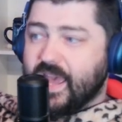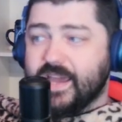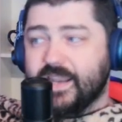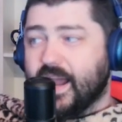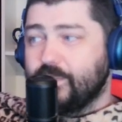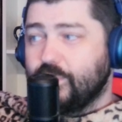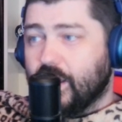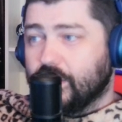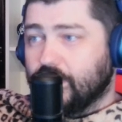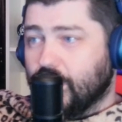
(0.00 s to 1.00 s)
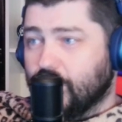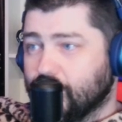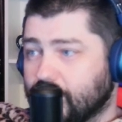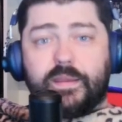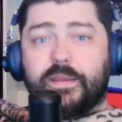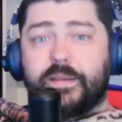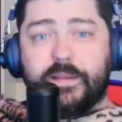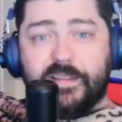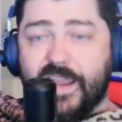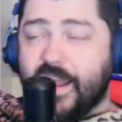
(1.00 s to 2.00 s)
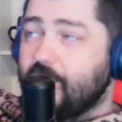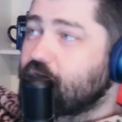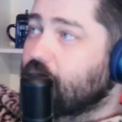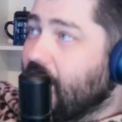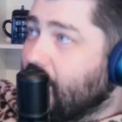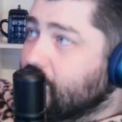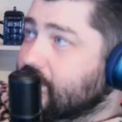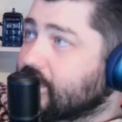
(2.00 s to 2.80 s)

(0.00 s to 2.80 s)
and I'm not alone. Knives are out.